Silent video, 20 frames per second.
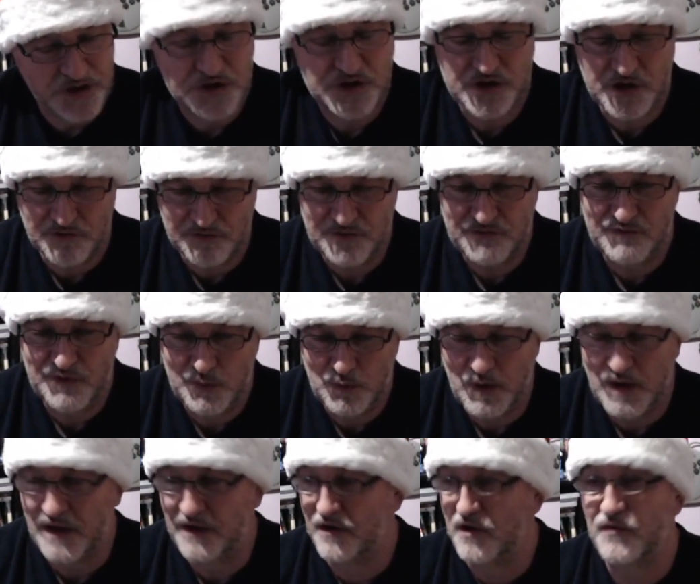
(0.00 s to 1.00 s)

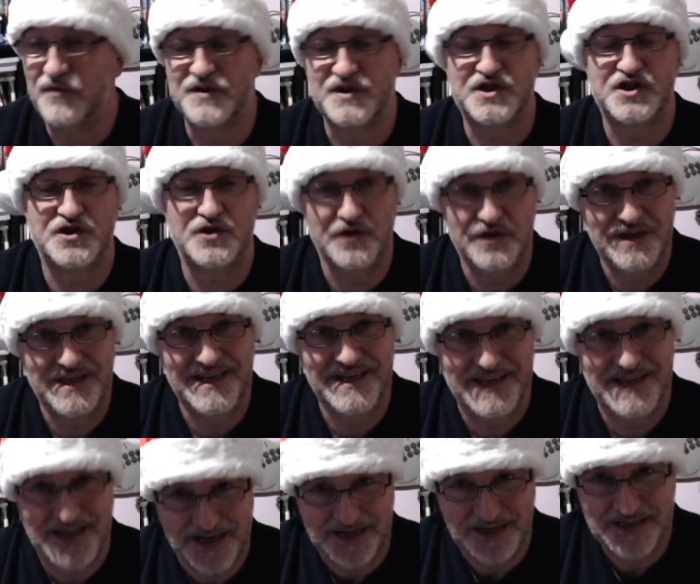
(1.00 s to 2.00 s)
rewind, on the Sunday
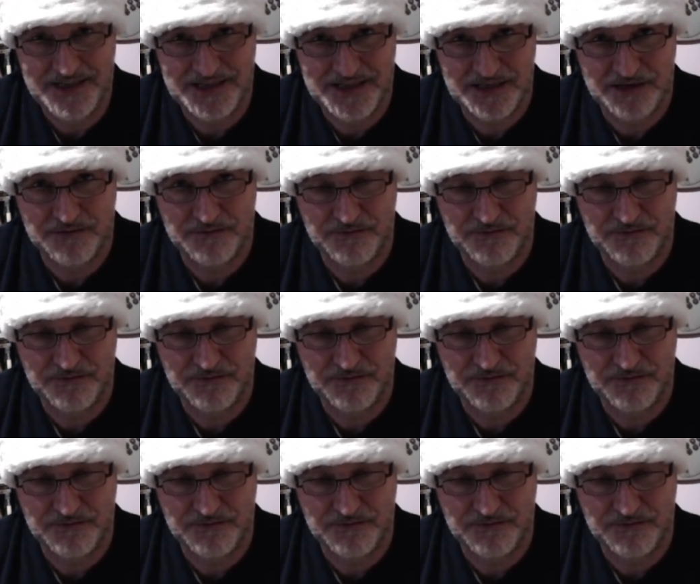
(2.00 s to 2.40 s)
night,